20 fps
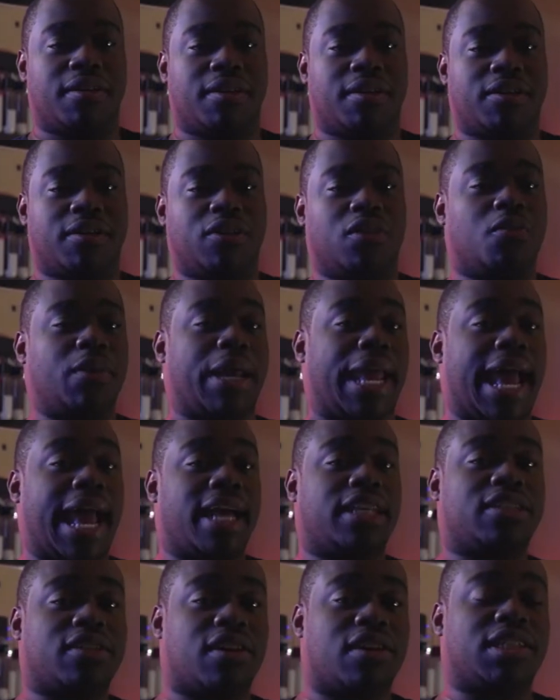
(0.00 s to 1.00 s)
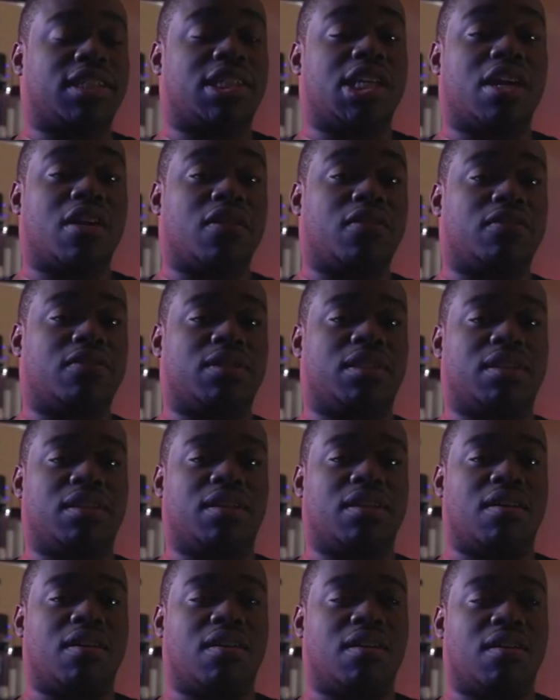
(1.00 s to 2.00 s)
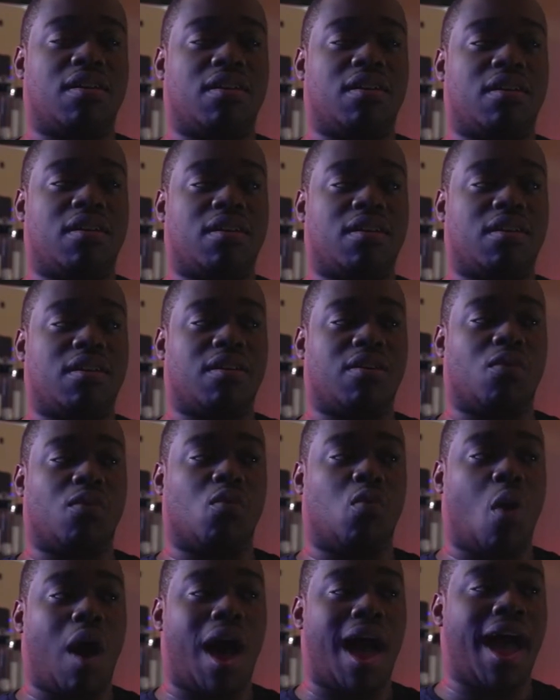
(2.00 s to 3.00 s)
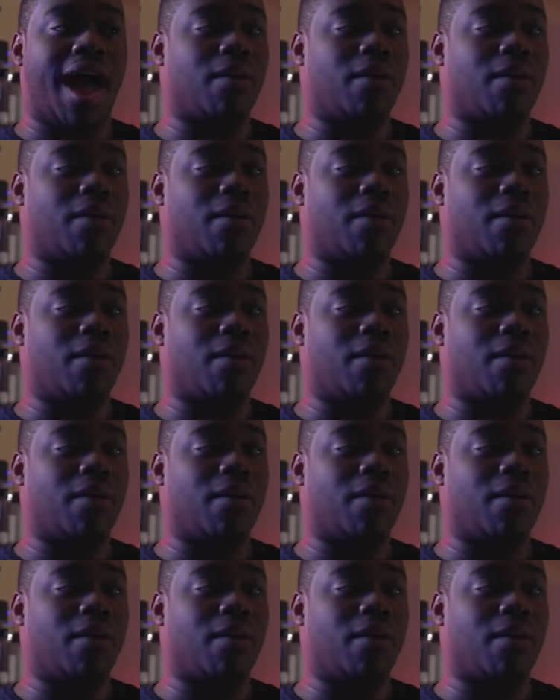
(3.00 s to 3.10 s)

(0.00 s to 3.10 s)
Do we ask ourselves why